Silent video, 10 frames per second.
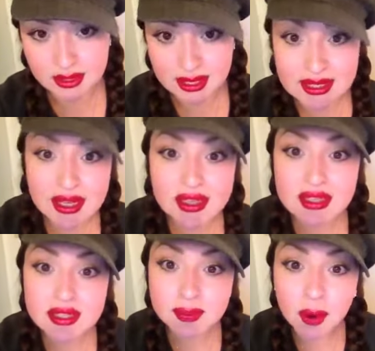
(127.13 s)
Let's get
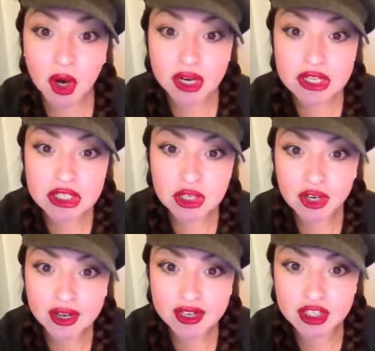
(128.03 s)
this party
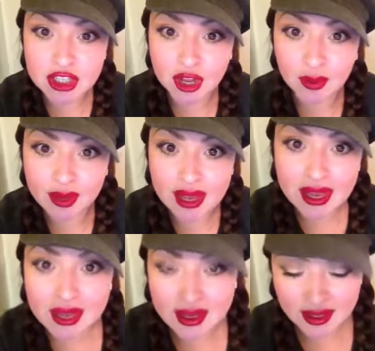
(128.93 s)
started, shall we?
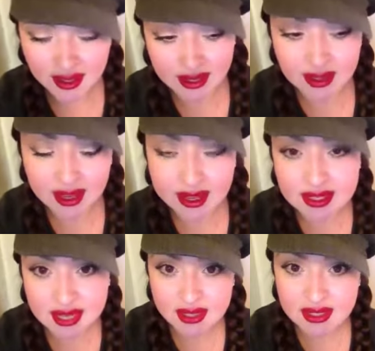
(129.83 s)
And like I
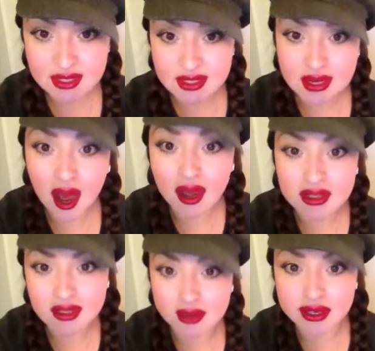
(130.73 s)
said, this is not a
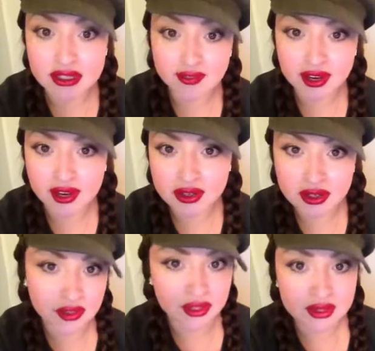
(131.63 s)
serious video,
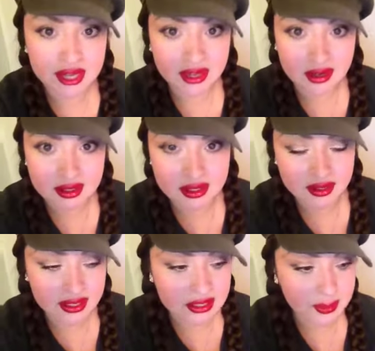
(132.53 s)
so don't take it all
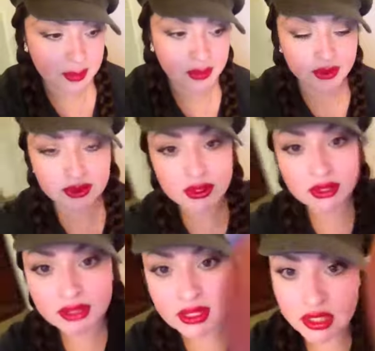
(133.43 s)
serious, people.
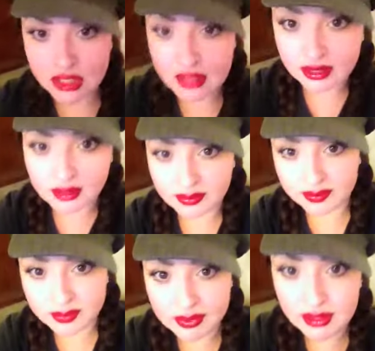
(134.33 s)
This is just a
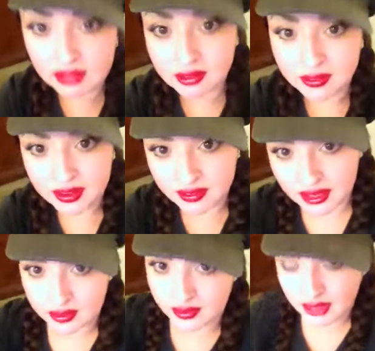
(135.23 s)
little fun
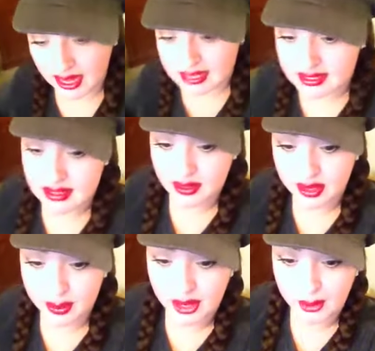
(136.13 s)
video for you guys. So
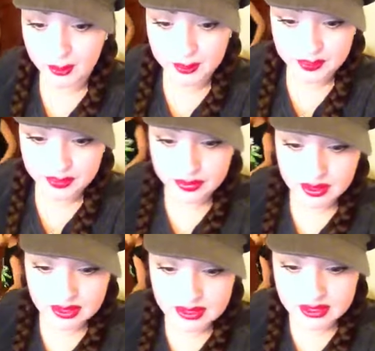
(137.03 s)
here we go.
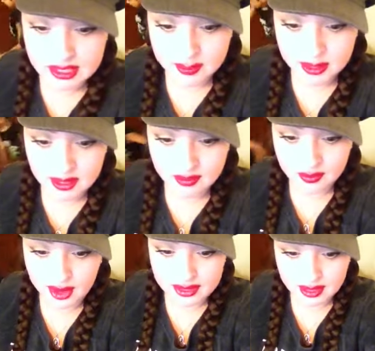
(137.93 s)
A little snippet of
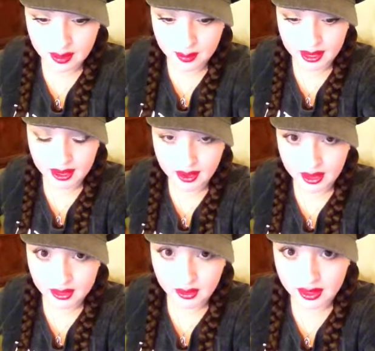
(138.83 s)
Right There by
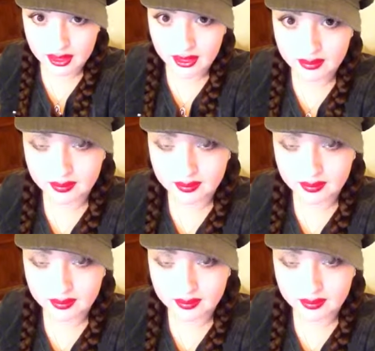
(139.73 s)
Ariana Grande.